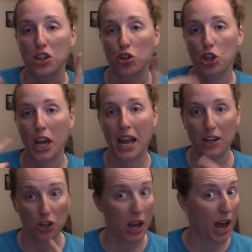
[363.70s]

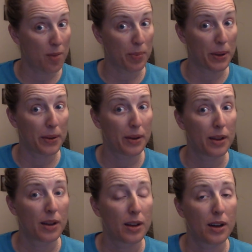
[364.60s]
change up
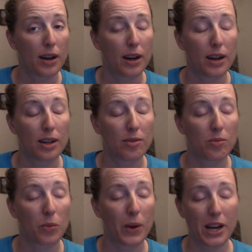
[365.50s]

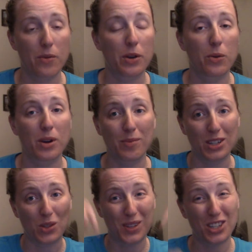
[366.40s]
when I record. I'm going
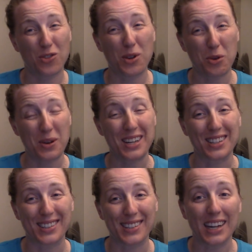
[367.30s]
to switch to recording
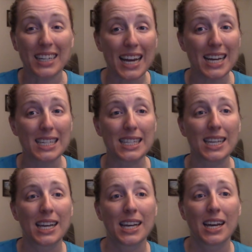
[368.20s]
on
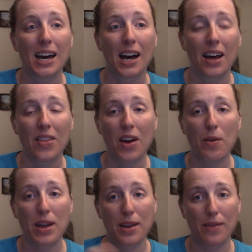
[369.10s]
Sundays.
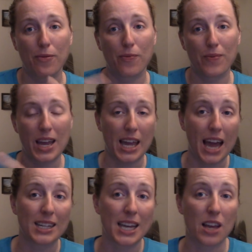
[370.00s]
That way it
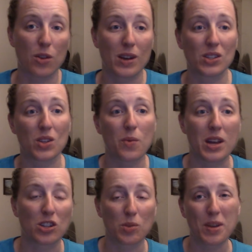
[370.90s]
can take the rest of the
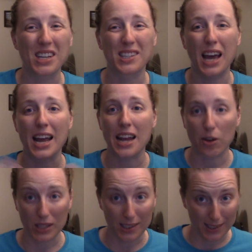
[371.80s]
week, just because I
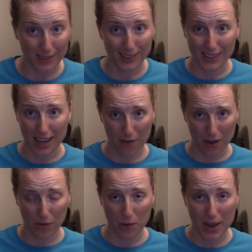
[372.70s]
now consistently have
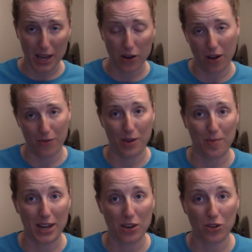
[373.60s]
every weekend off
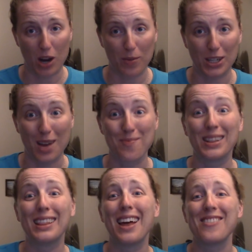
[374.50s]
with my new job, which
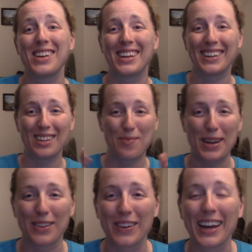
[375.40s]
I'm loving,
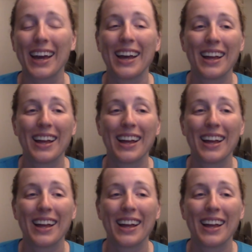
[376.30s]
by the way.